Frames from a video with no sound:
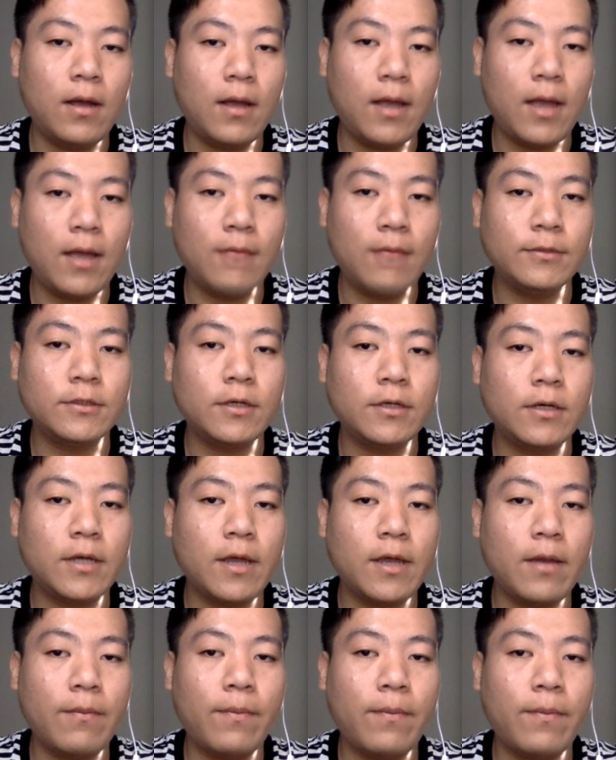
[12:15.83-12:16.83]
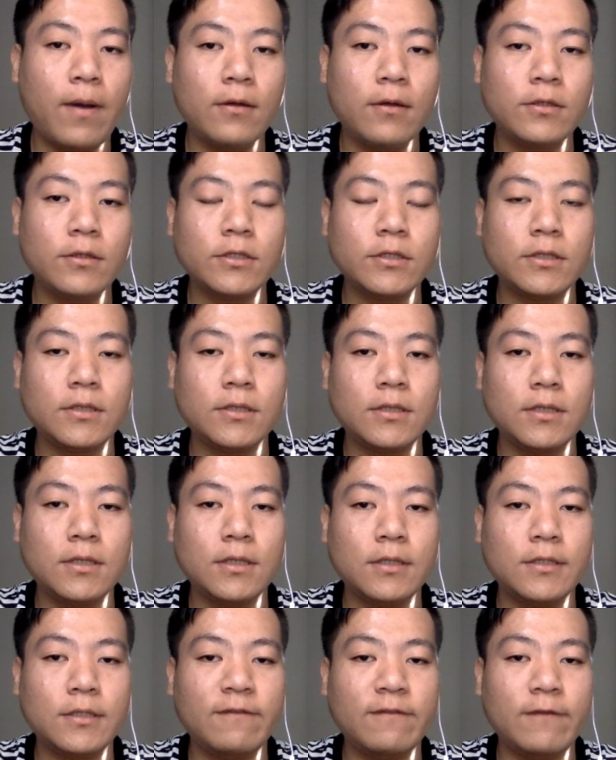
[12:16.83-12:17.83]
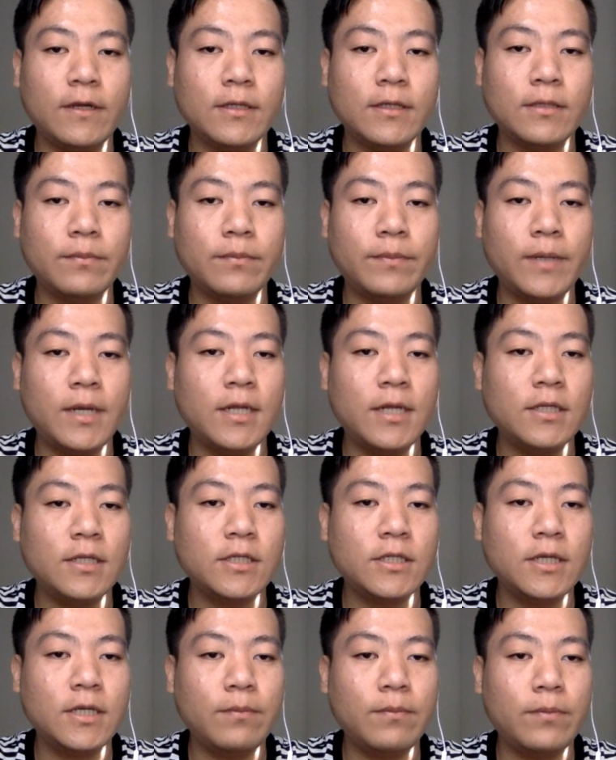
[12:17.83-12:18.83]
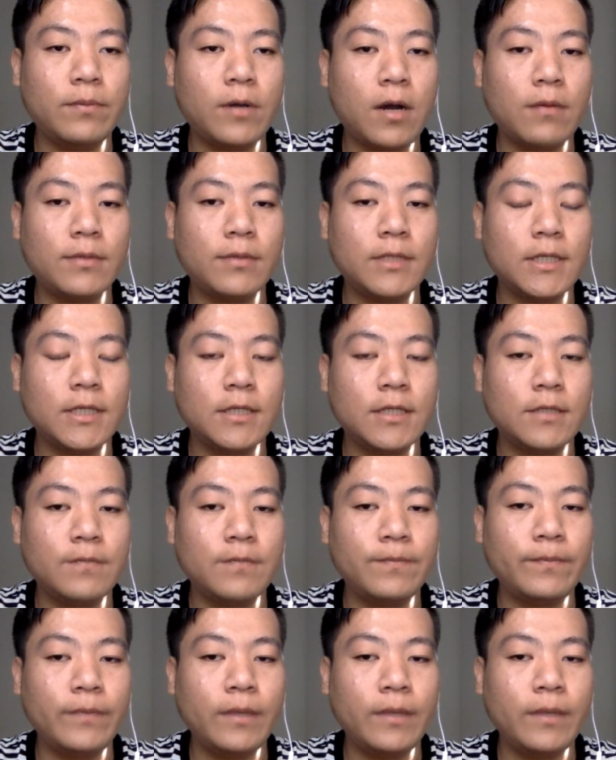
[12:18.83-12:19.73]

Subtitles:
I'm talking about the divisibility properties.